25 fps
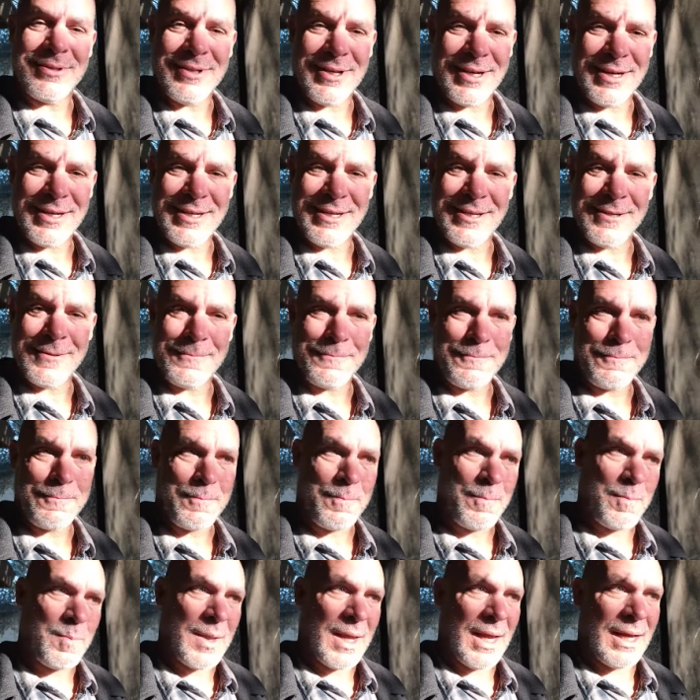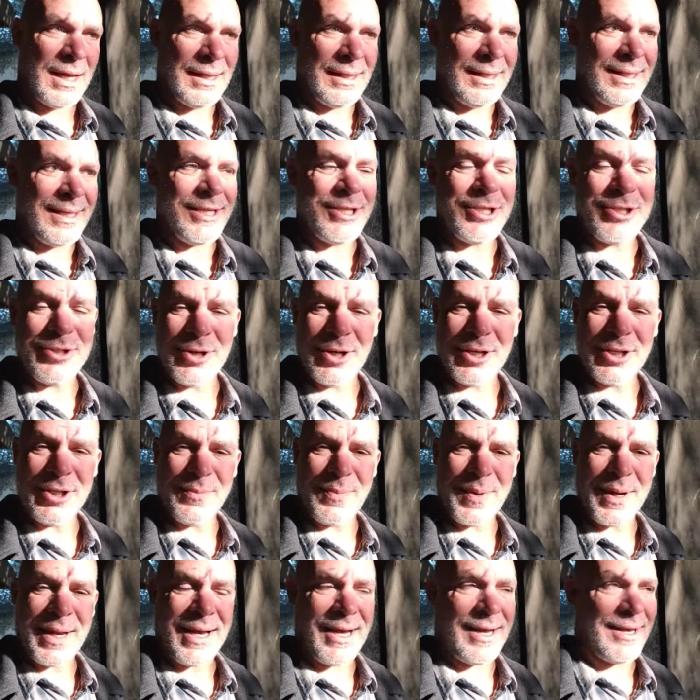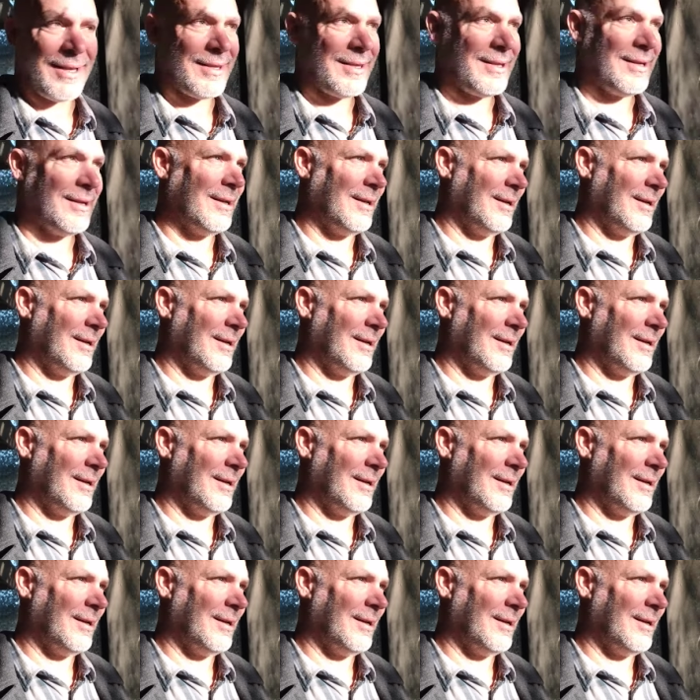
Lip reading: trying to lead you on your path.